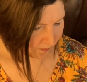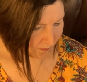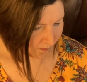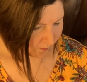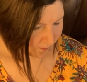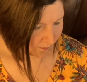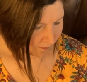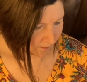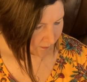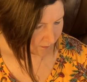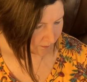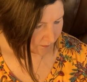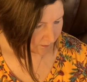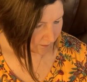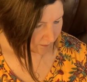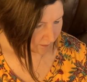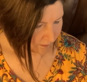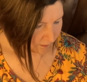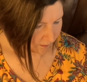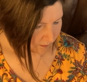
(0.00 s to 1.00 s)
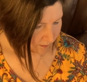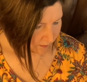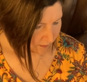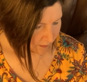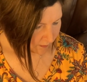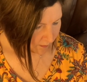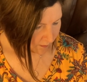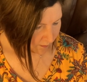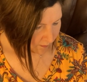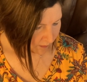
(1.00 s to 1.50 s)

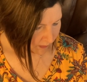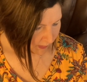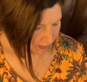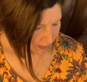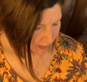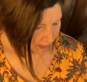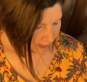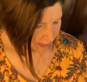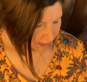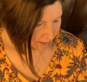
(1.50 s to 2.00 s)
Nobody speaks.